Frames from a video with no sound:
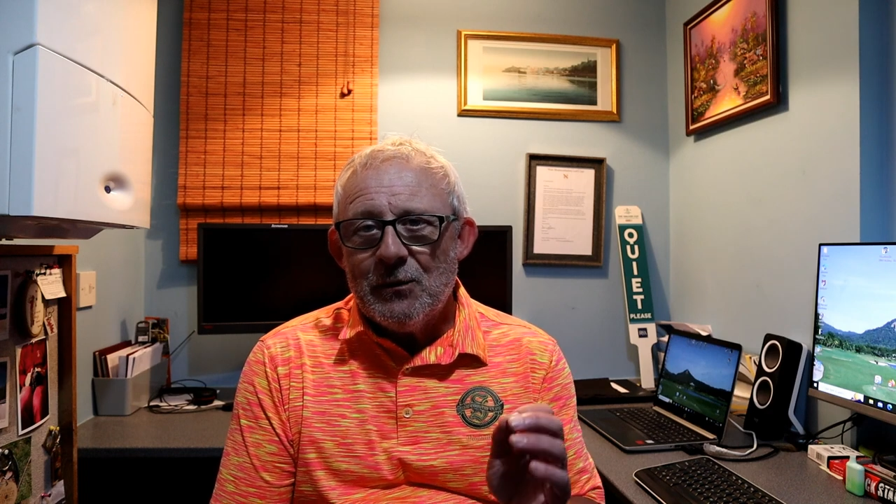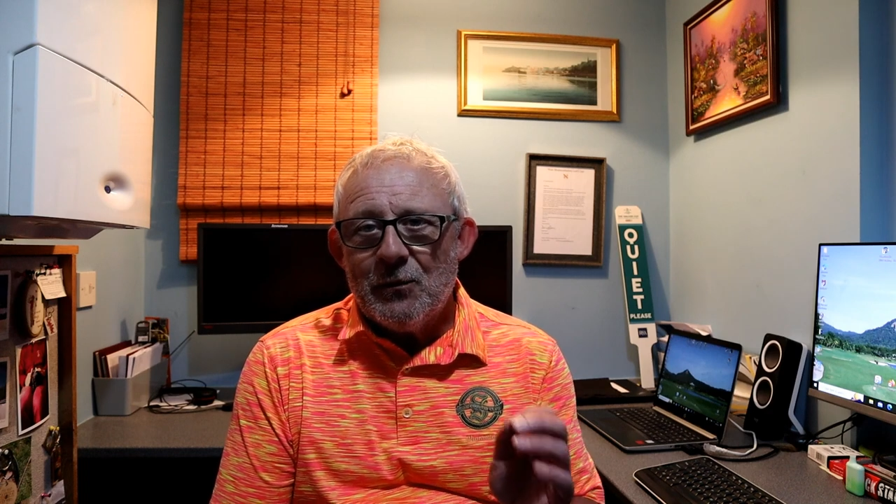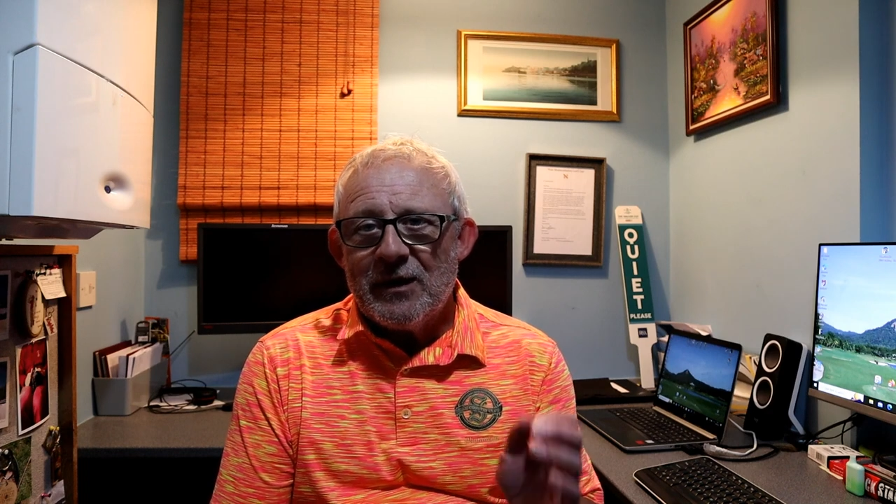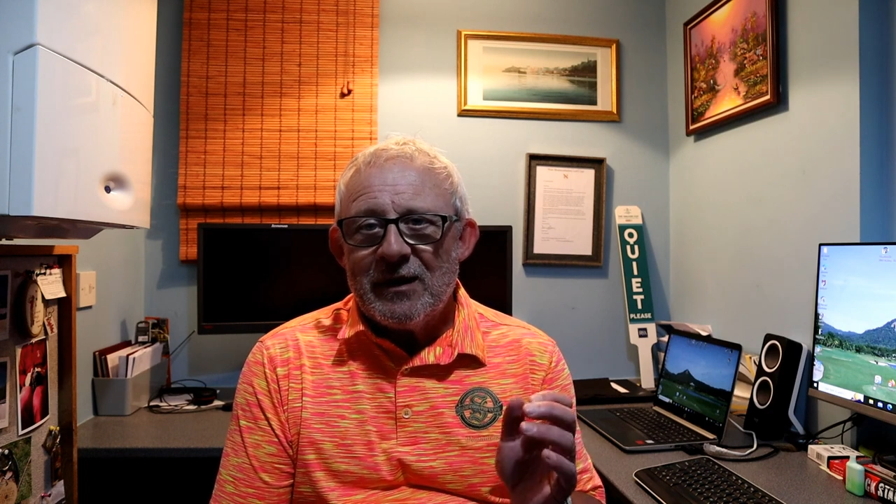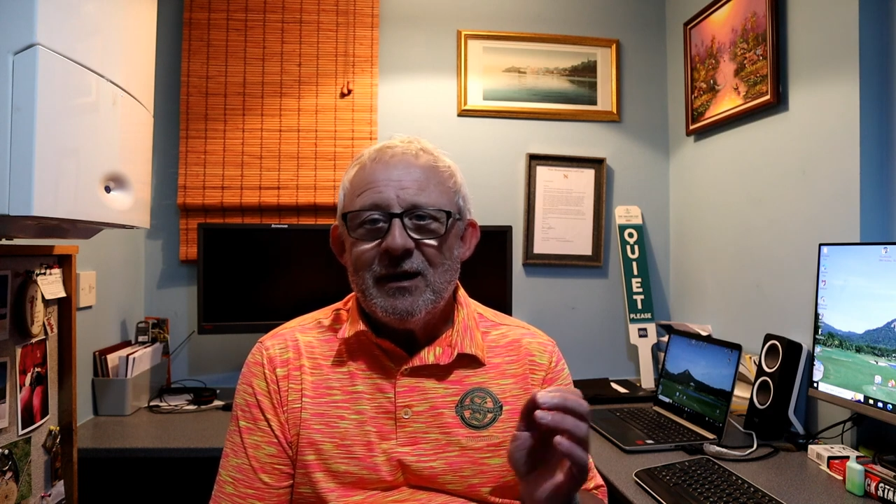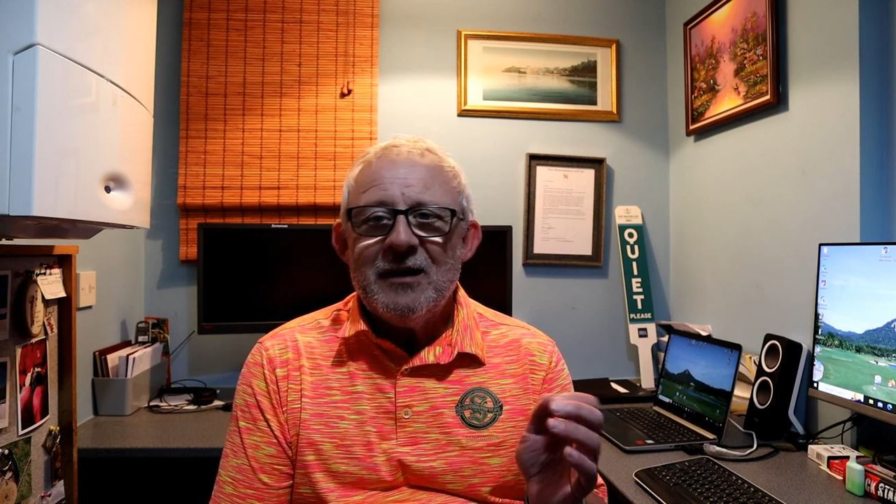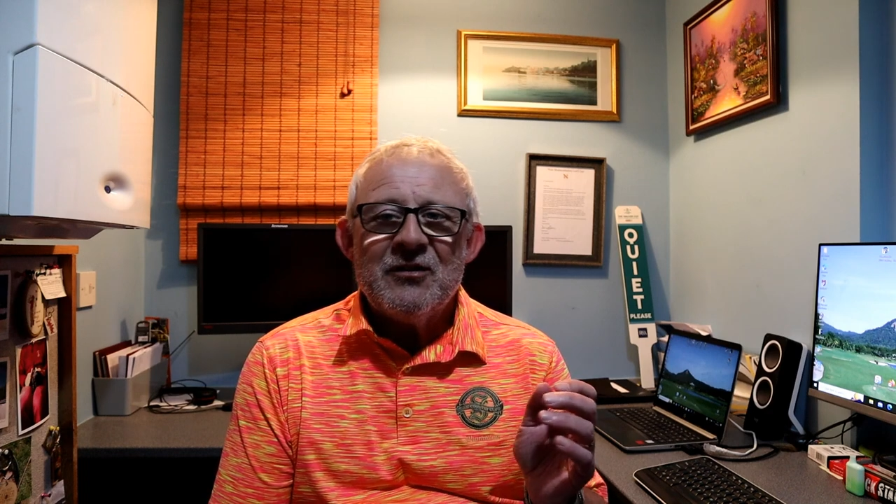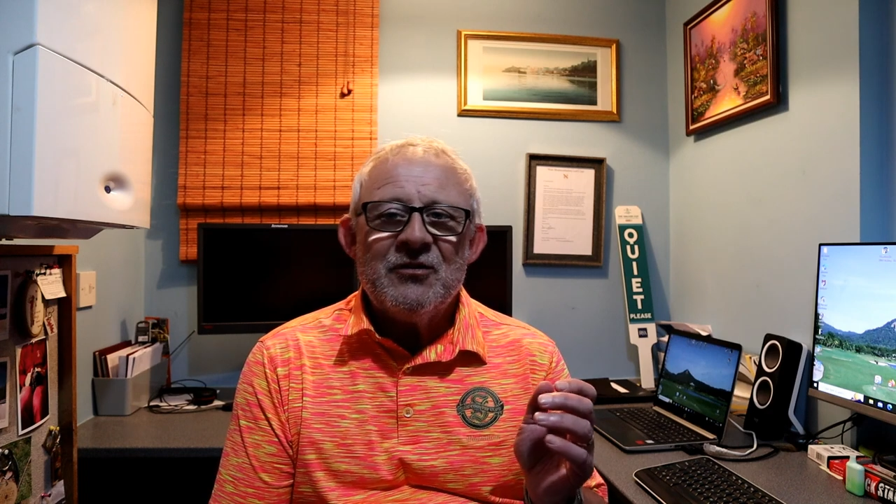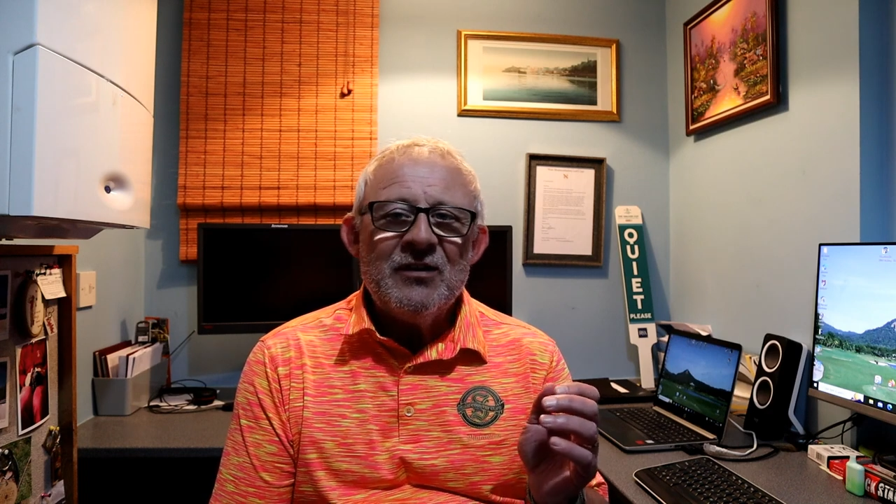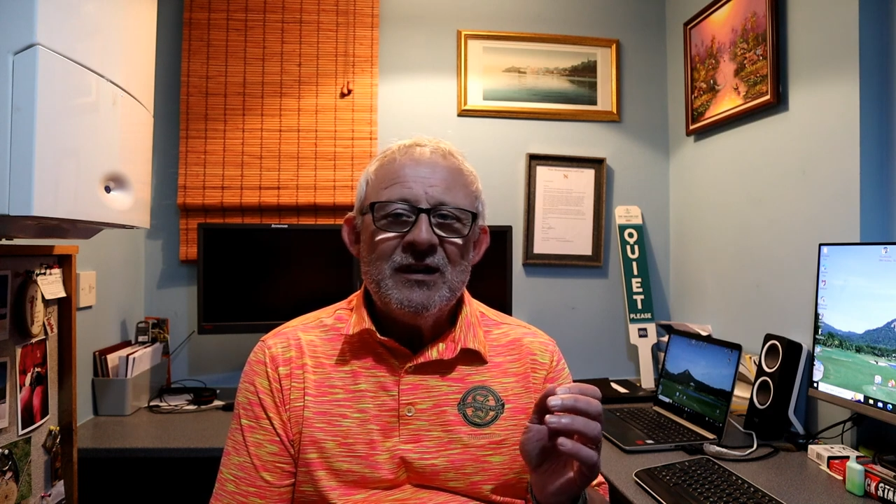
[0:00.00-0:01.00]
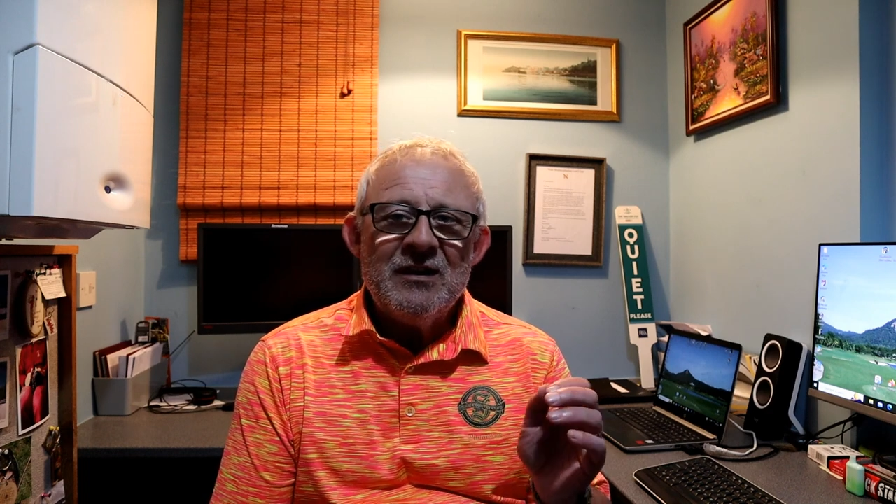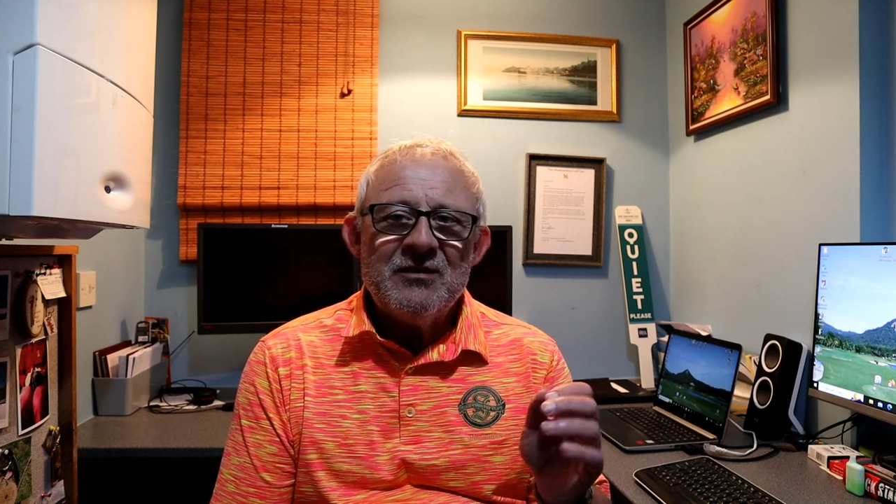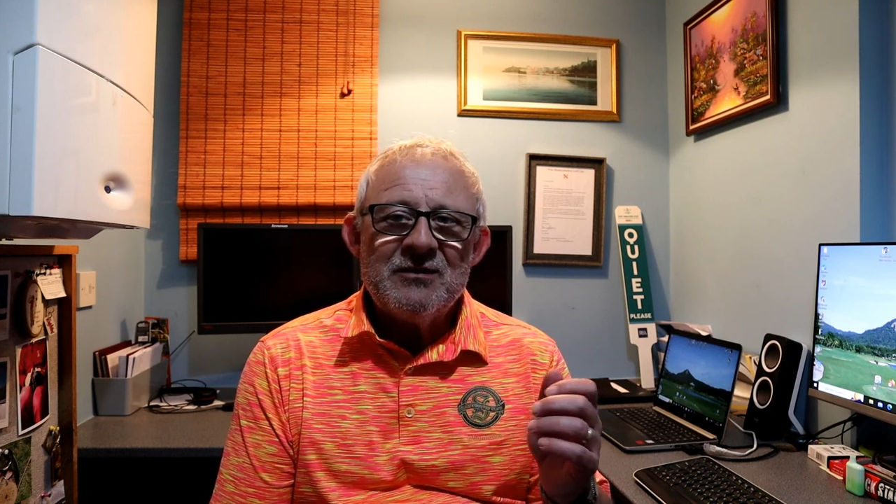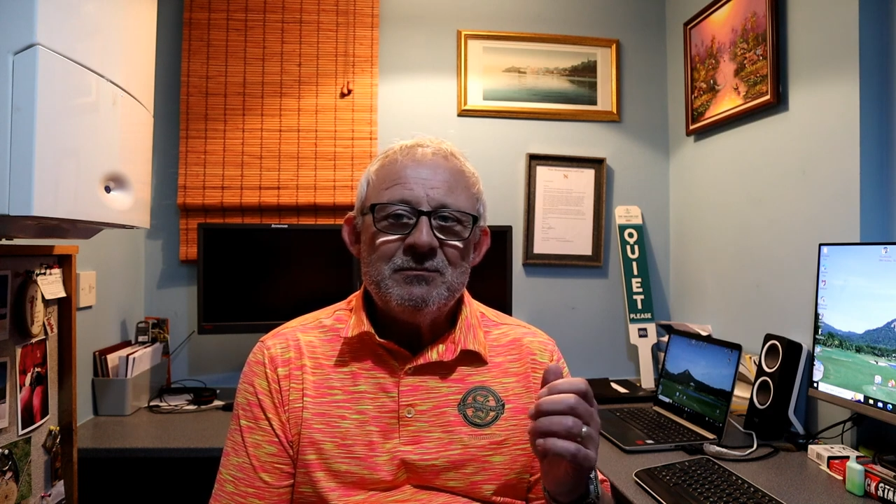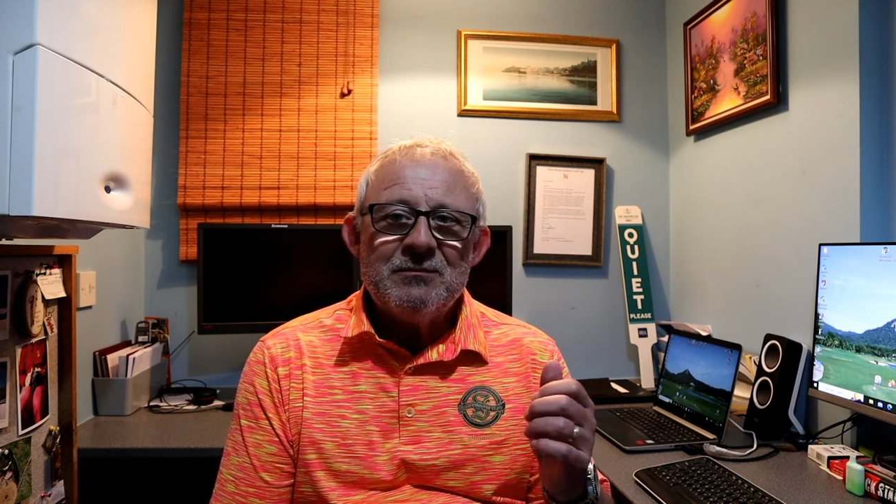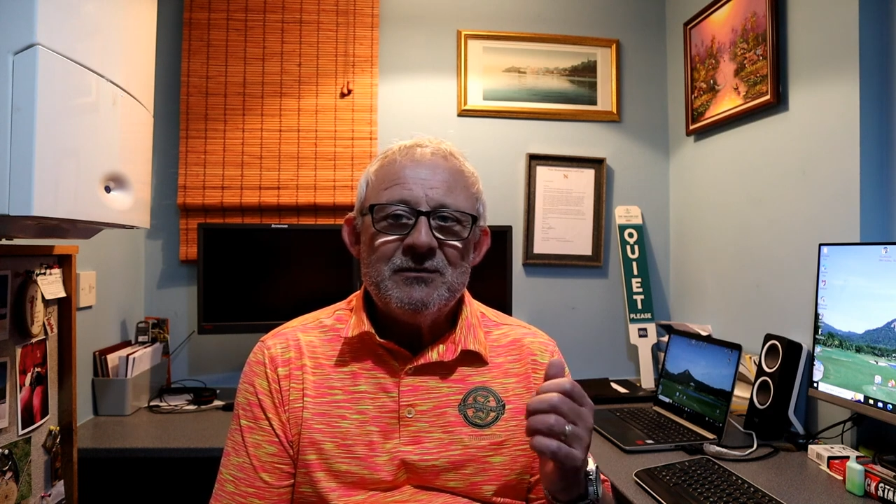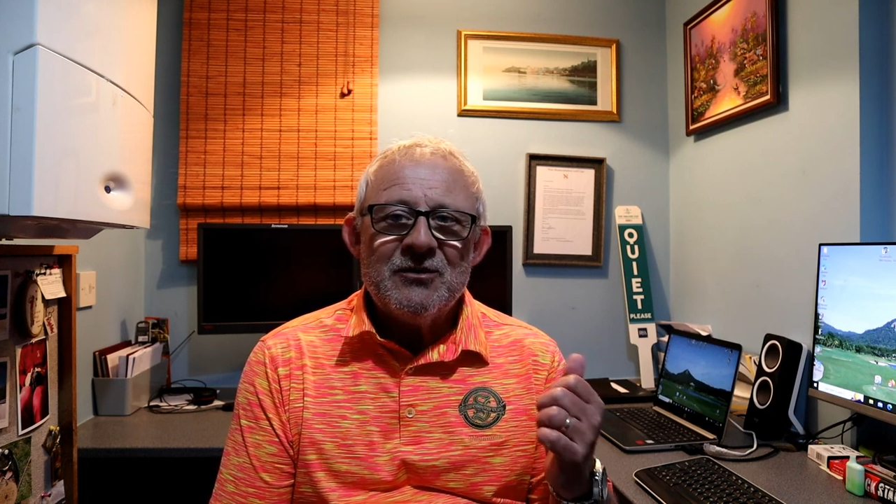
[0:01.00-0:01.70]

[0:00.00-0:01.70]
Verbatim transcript: What I'd like to see is